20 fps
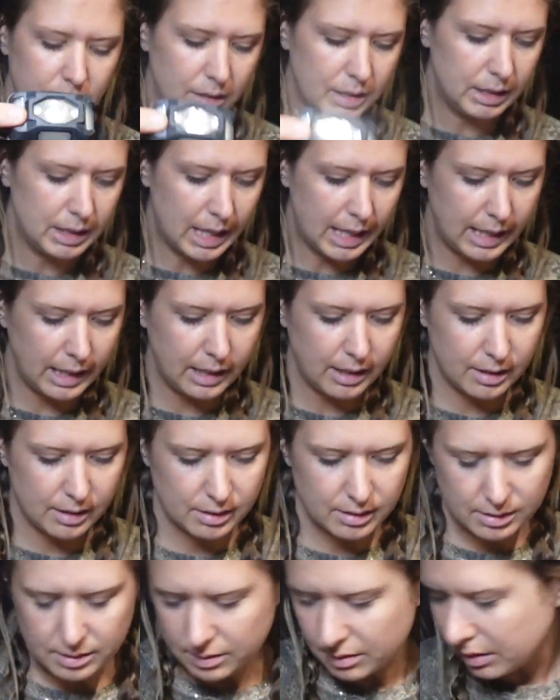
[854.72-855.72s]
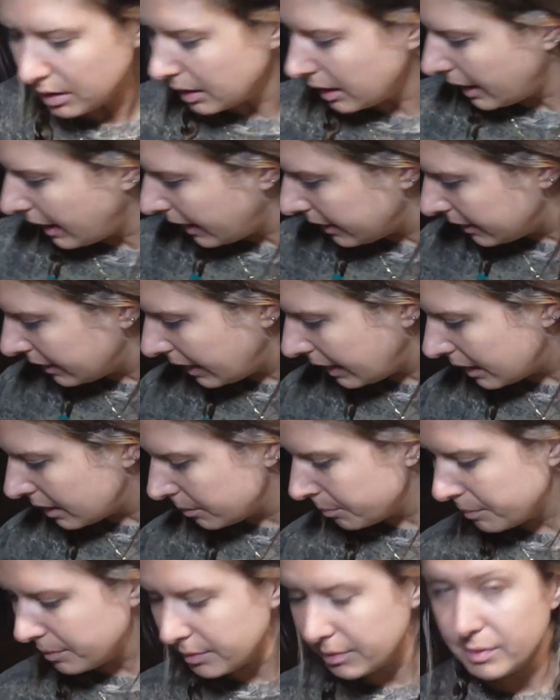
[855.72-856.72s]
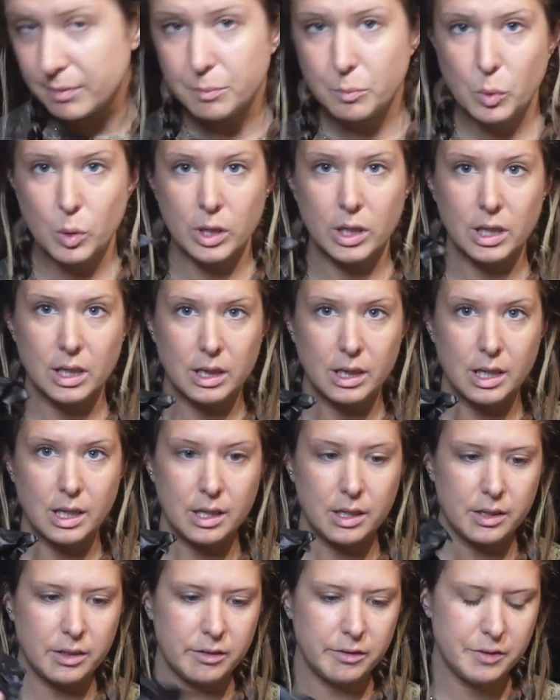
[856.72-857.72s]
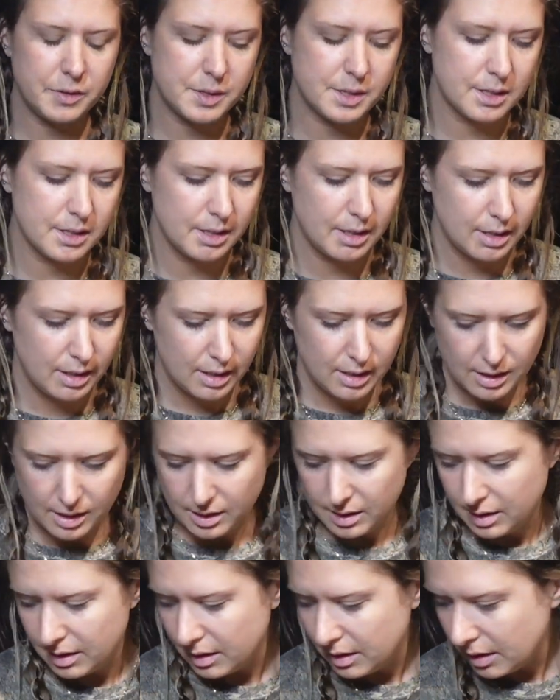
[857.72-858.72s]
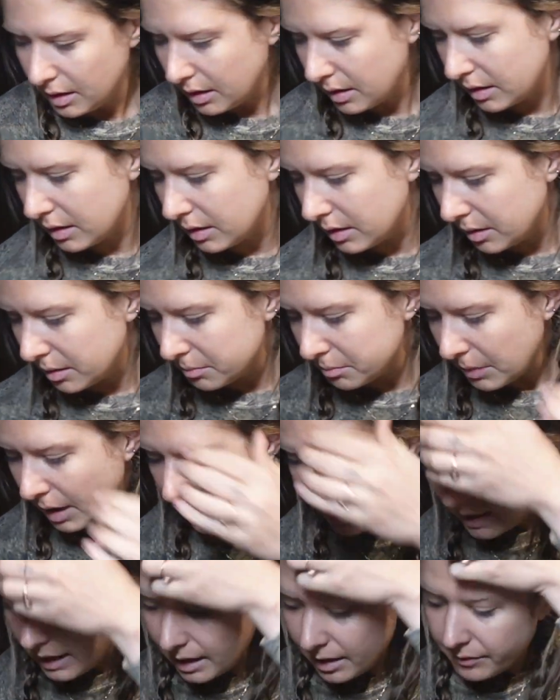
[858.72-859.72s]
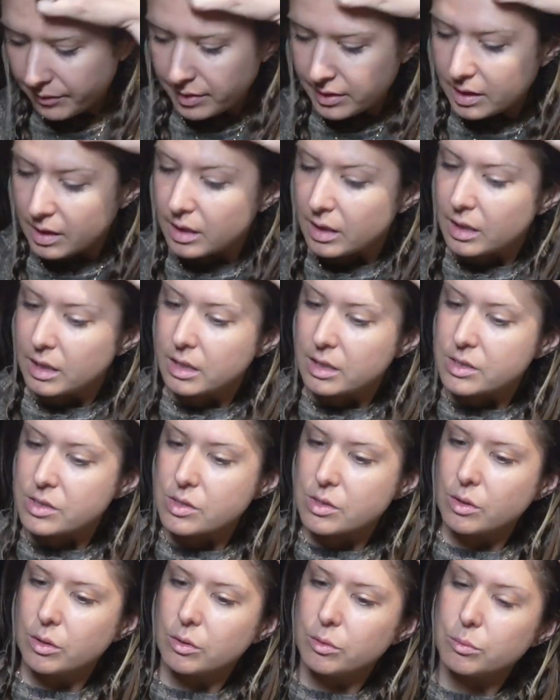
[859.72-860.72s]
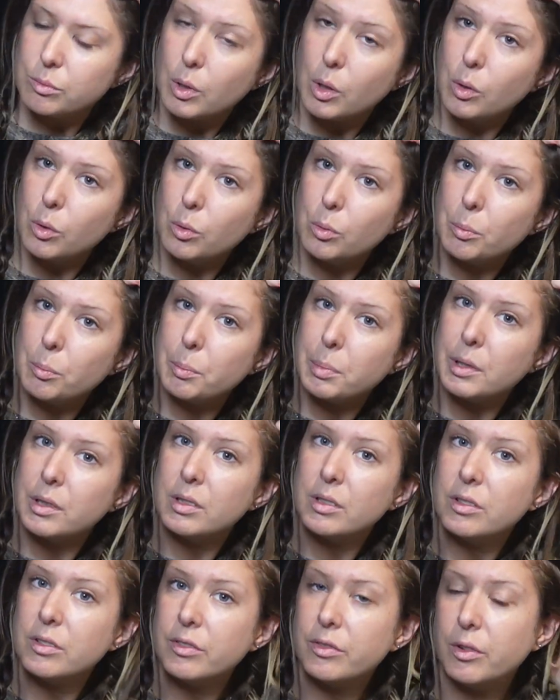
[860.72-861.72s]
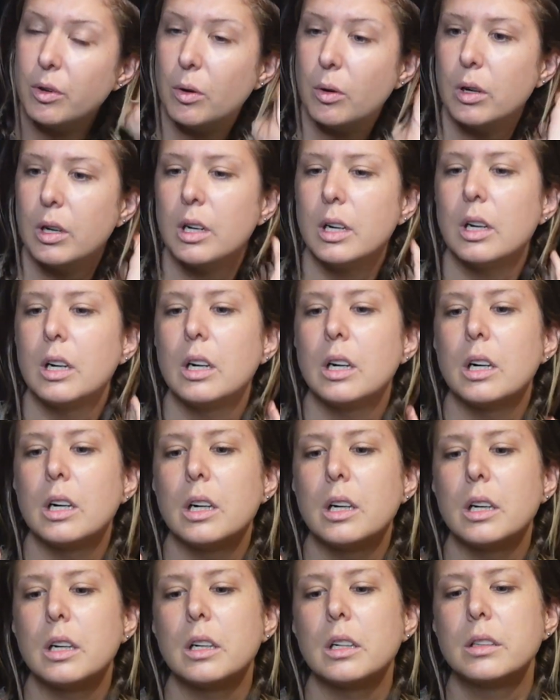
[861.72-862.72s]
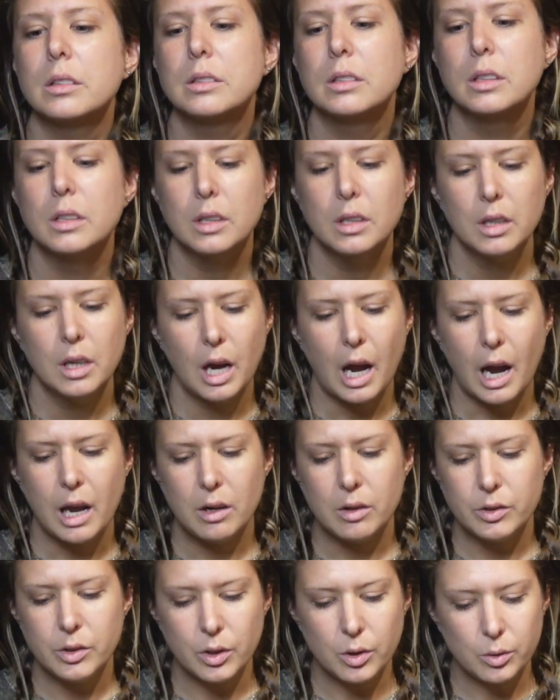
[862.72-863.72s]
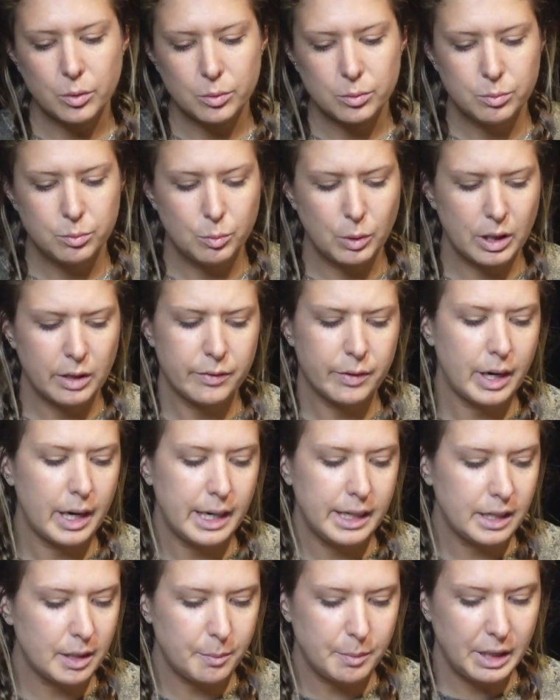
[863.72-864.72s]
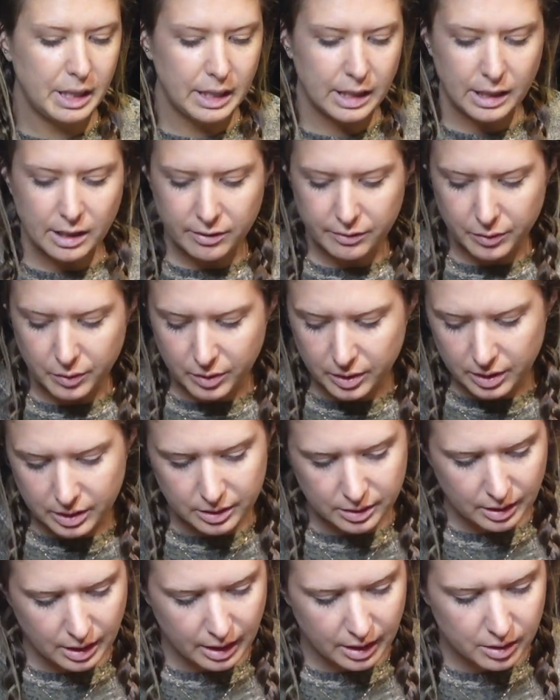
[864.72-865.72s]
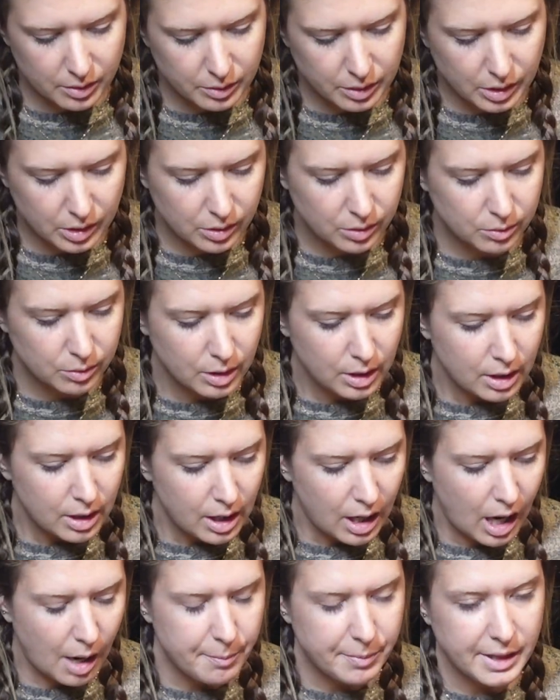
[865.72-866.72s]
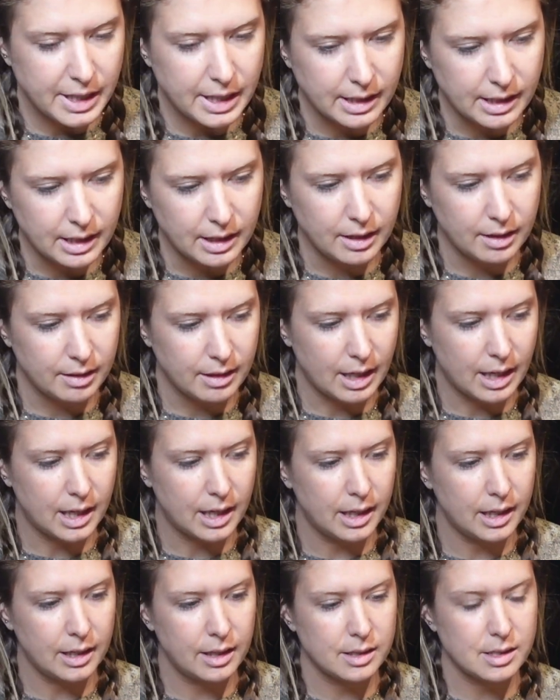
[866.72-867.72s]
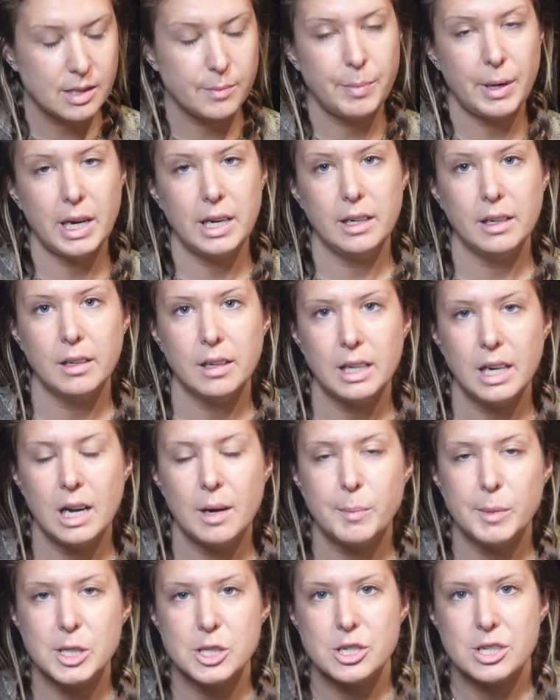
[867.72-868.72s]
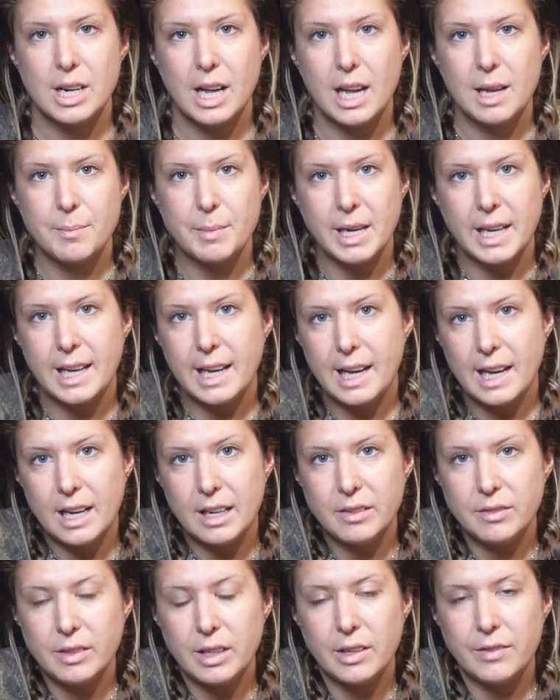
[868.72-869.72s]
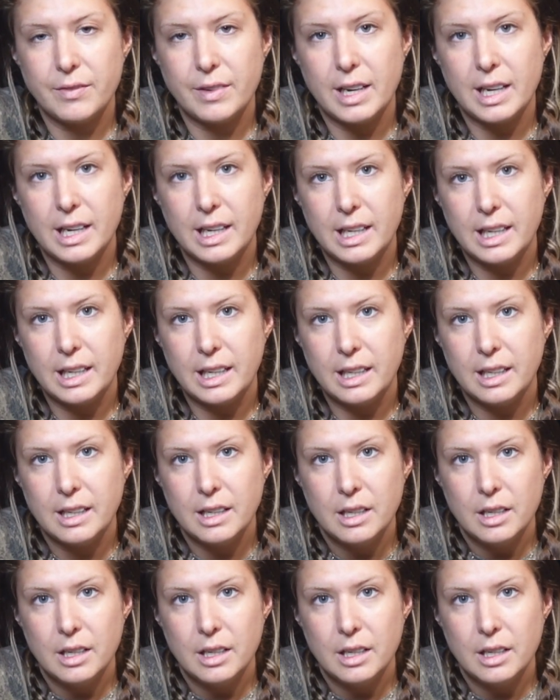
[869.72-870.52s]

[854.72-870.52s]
light or a headlamp, more gloves. I have this rope for, I don't know, whatever I end up needing it for, I don't know. I'm thinking that depending on how much time I have, if I